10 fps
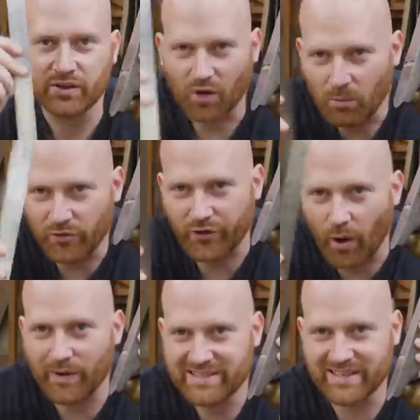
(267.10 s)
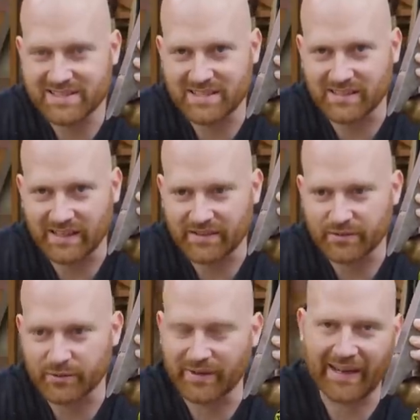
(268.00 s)
you're almost always going to see light
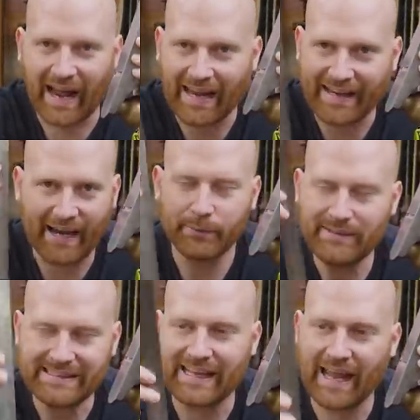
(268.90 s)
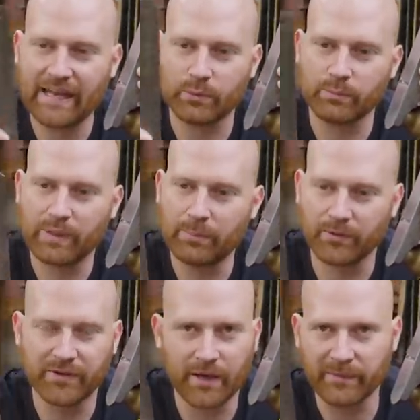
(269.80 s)
through. And I, I really hate it when people
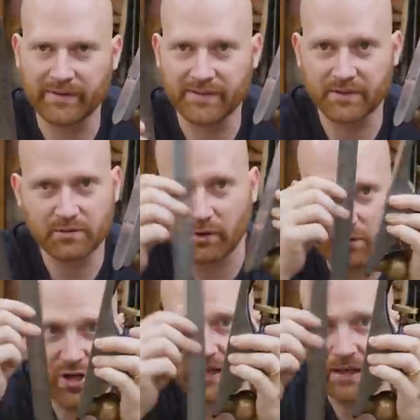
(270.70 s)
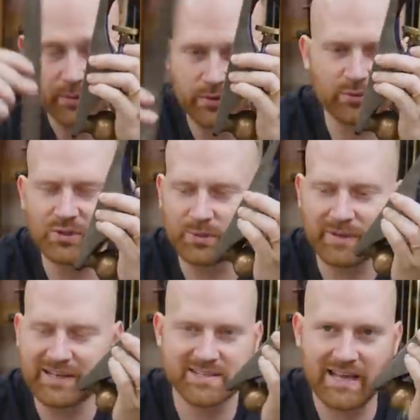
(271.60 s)
tell me that they're, they're checking it with a ruler,
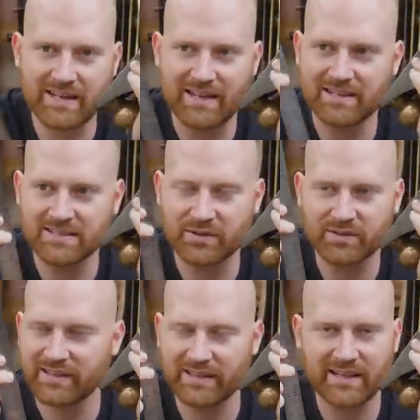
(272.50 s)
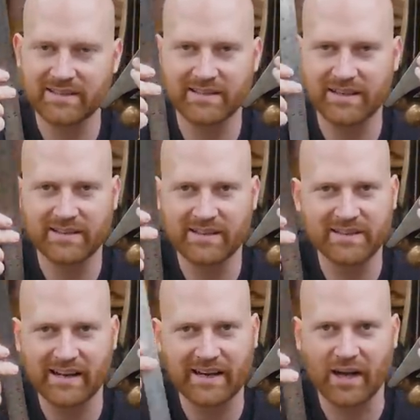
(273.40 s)
because that, that's, that's, that's
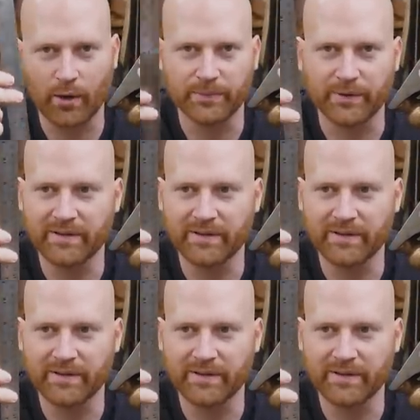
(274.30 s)
not going to help you.